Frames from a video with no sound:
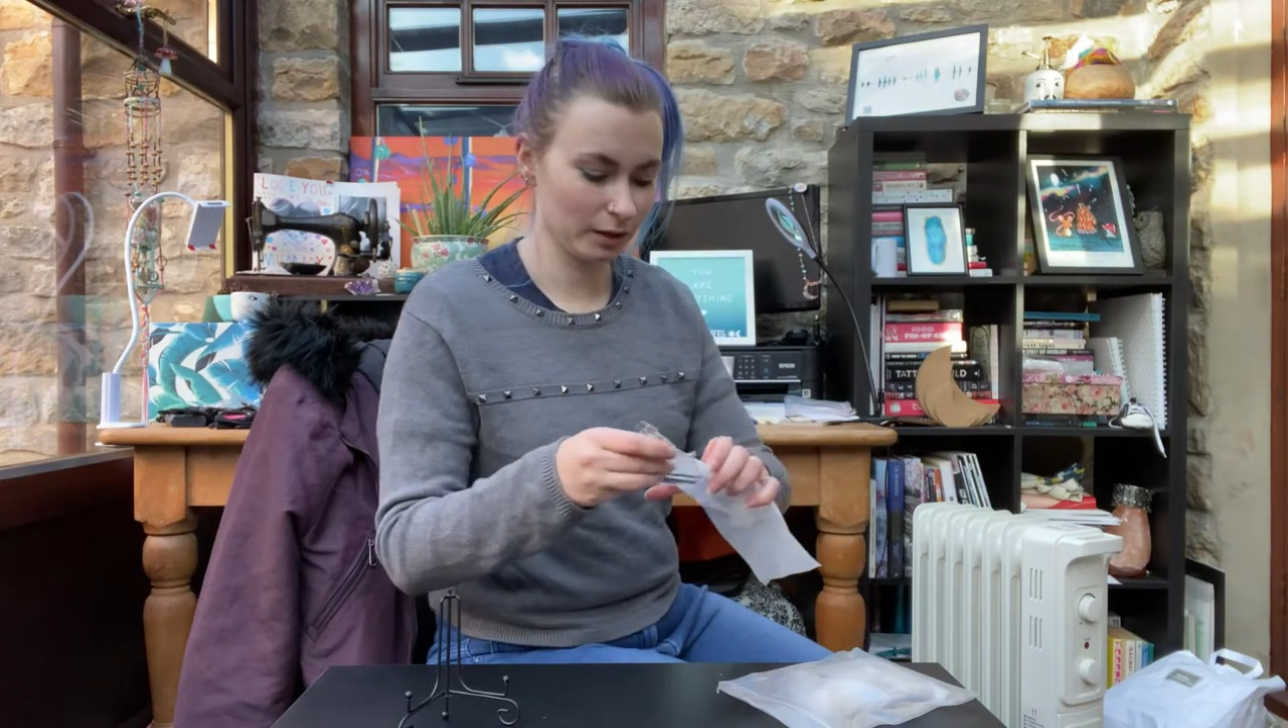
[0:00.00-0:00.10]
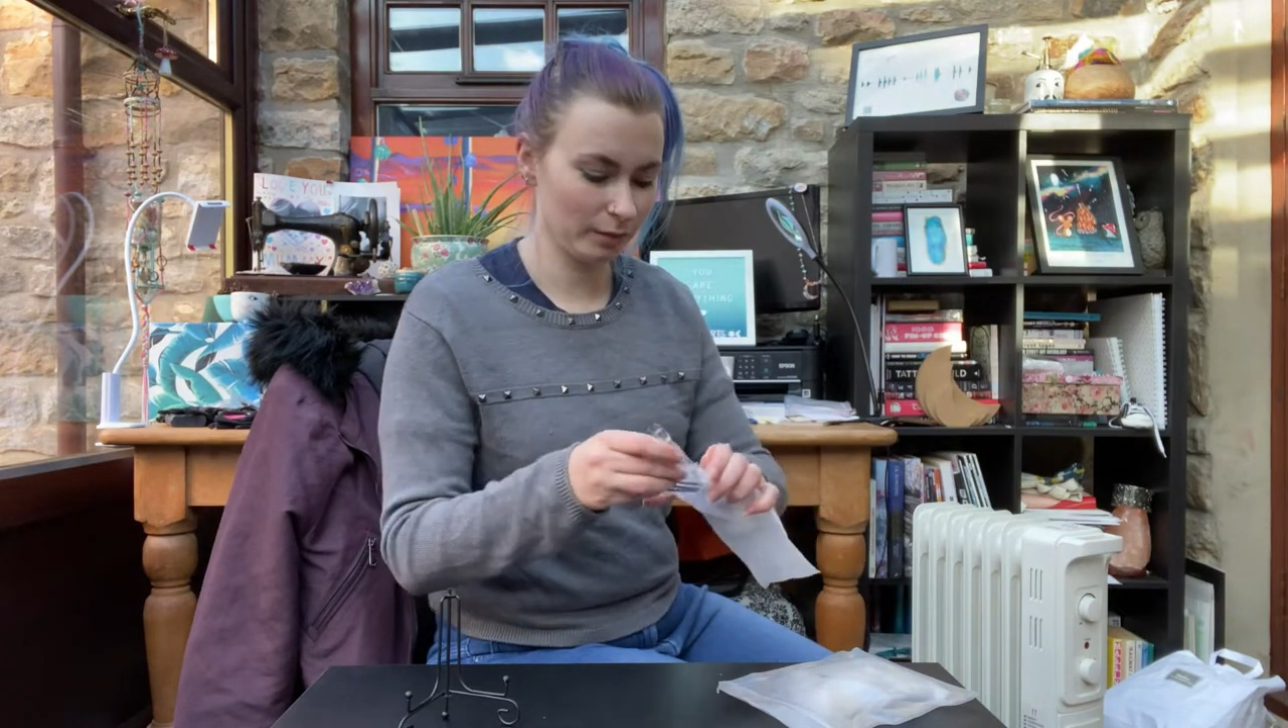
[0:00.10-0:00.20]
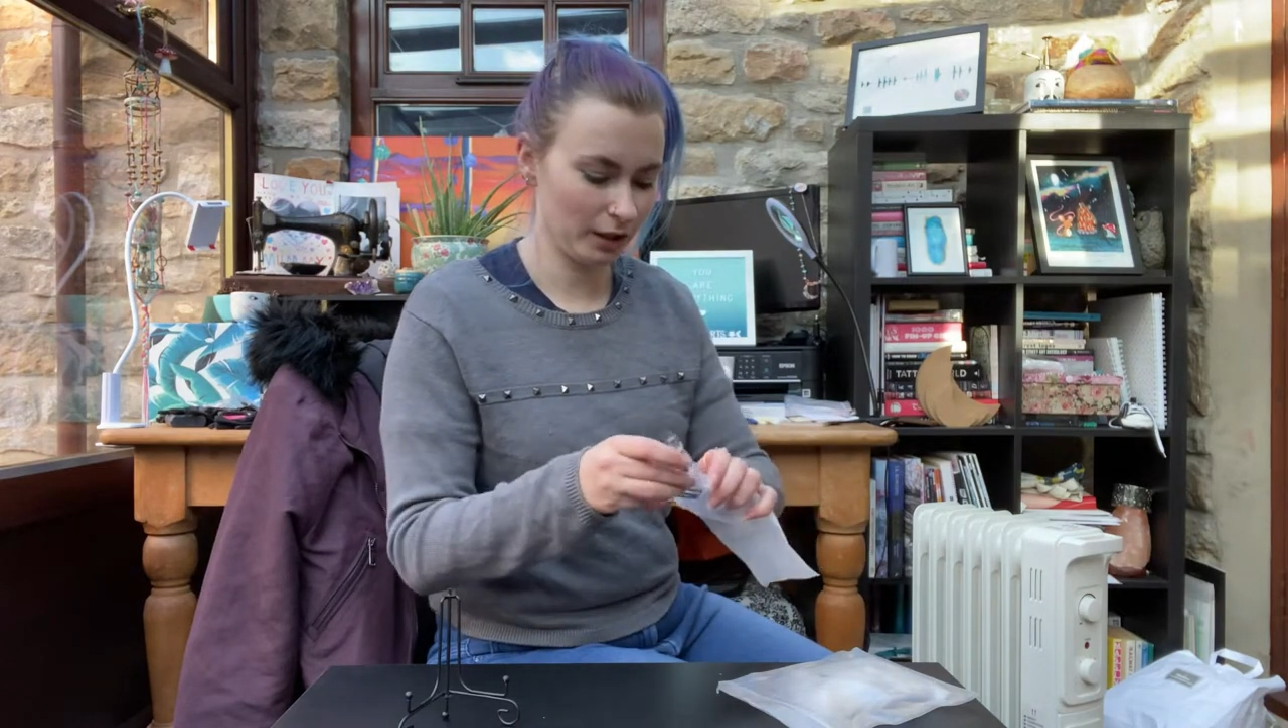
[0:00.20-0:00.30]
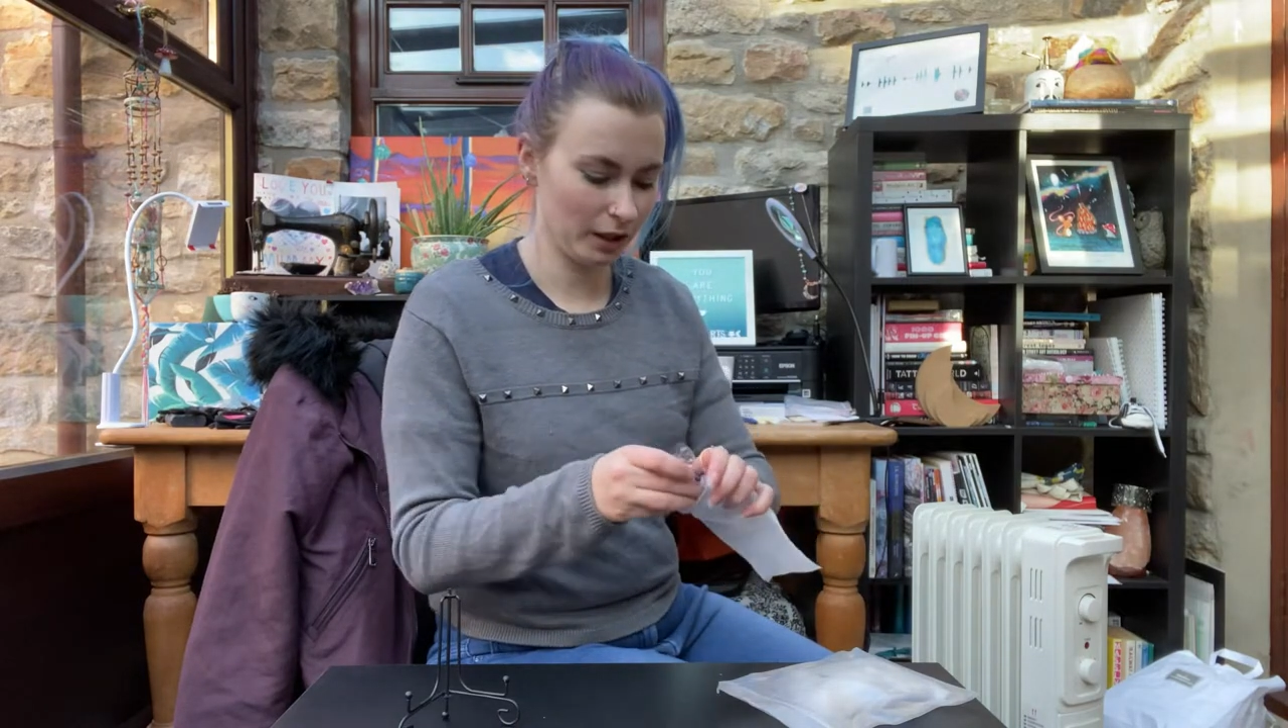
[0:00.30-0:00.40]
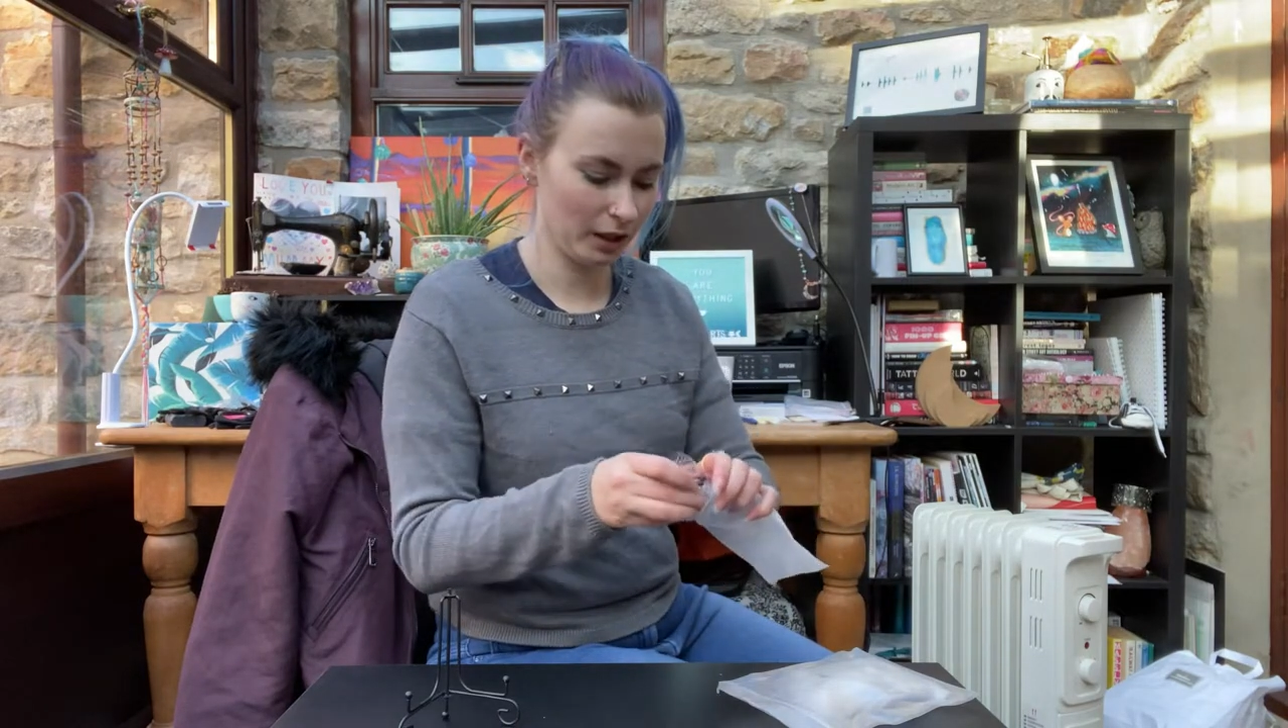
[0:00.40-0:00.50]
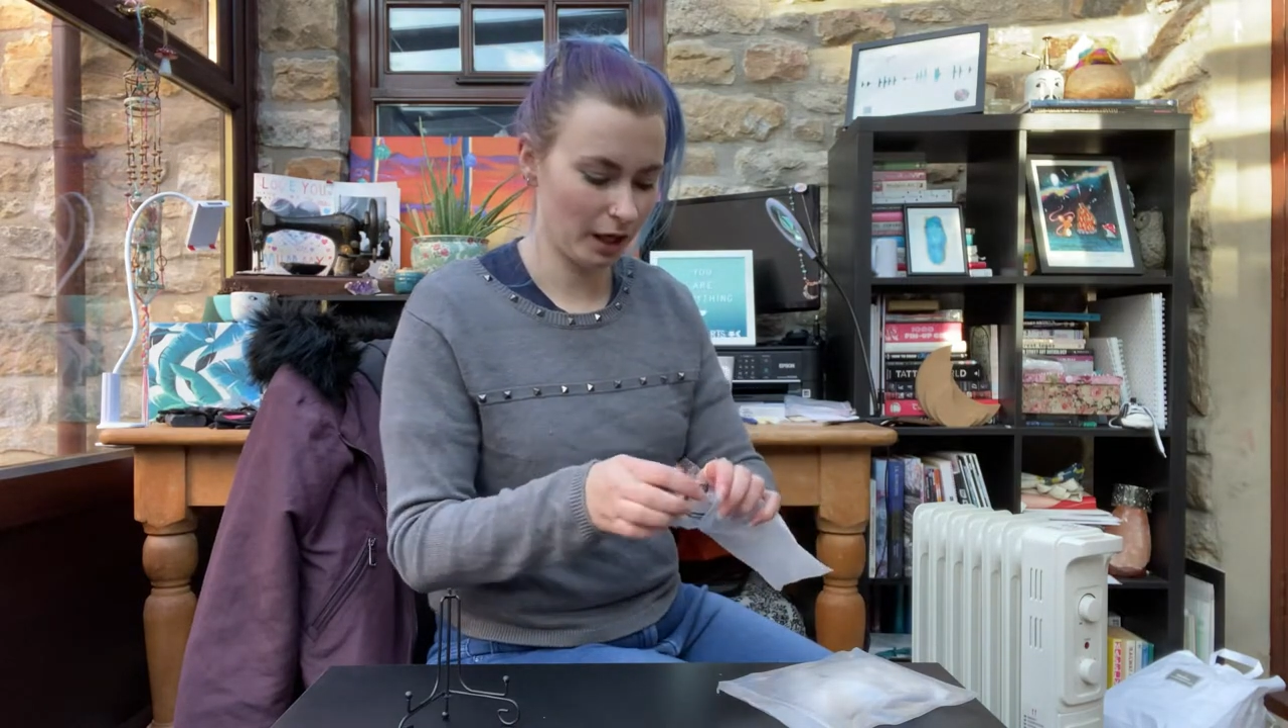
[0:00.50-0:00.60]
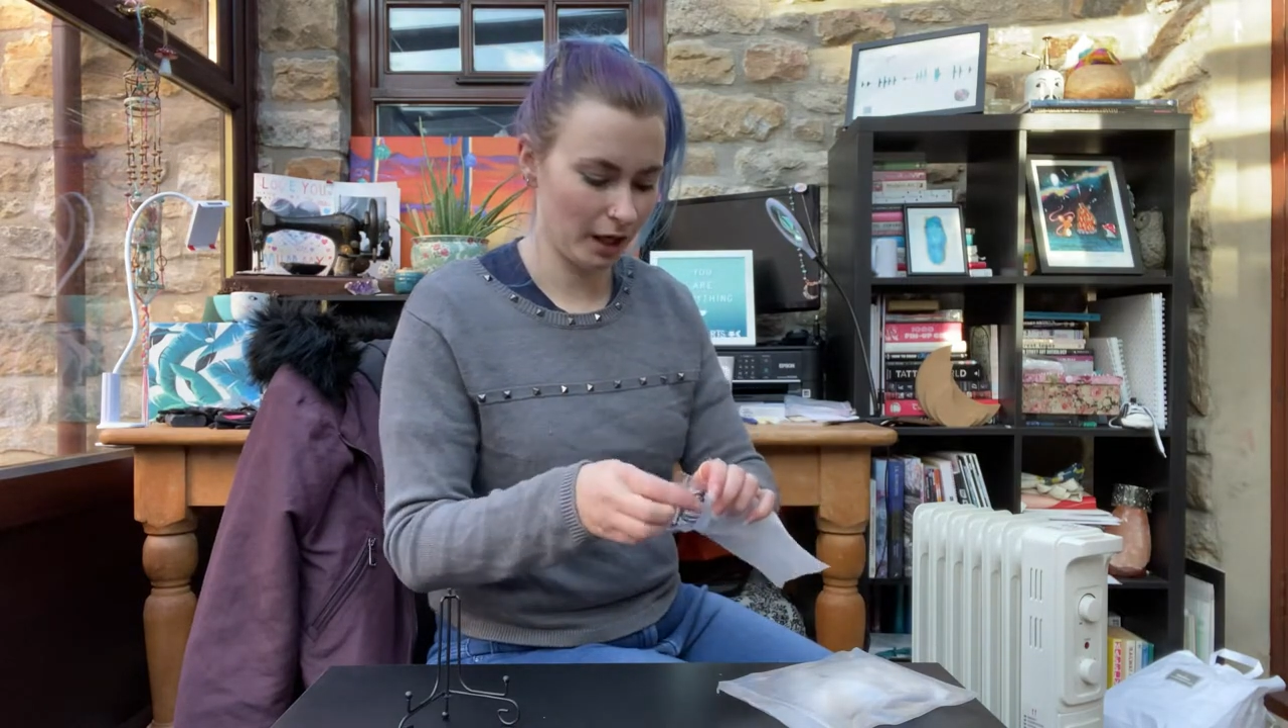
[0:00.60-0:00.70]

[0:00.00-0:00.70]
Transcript: to be